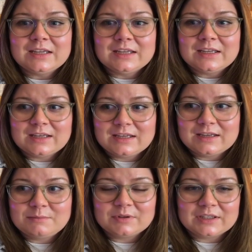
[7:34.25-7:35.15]

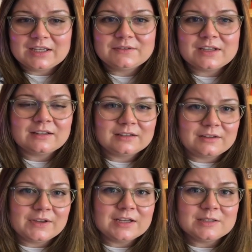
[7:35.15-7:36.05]
he believes that
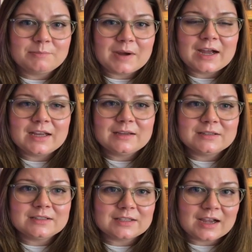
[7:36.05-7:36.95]
Olivia is by
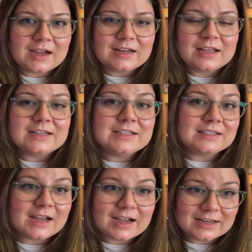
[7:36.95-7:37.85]
his side and is
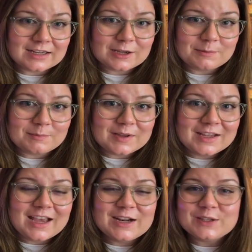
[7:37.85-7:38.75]
guiding him.
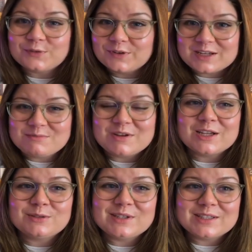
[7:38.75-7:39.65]
And it's funny
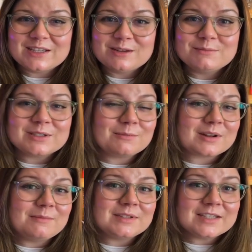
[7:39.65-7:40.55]
because we see him
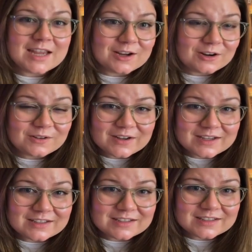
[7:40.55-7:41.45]
sometimes take her
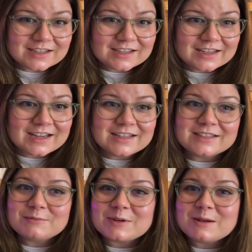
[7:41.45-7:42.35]
advice and
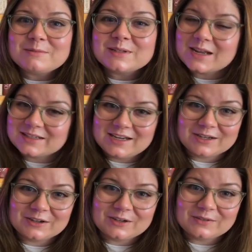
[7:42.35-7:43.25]
sometimes not
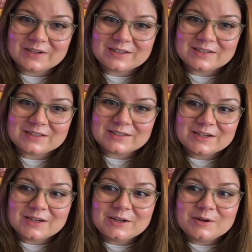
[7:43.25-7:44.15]
take her advice.
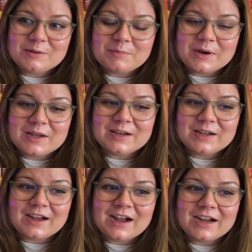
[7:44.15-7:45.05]
But
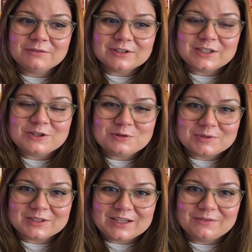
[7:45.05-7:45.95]
I really do
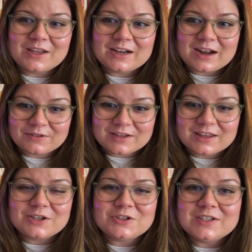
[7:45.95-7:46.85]
believe that
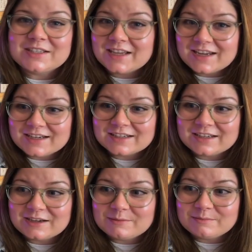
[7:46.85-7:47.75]
everything she's saying to
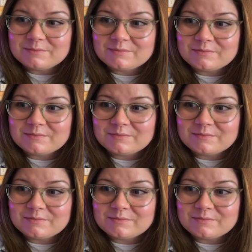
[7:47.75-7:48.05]
him,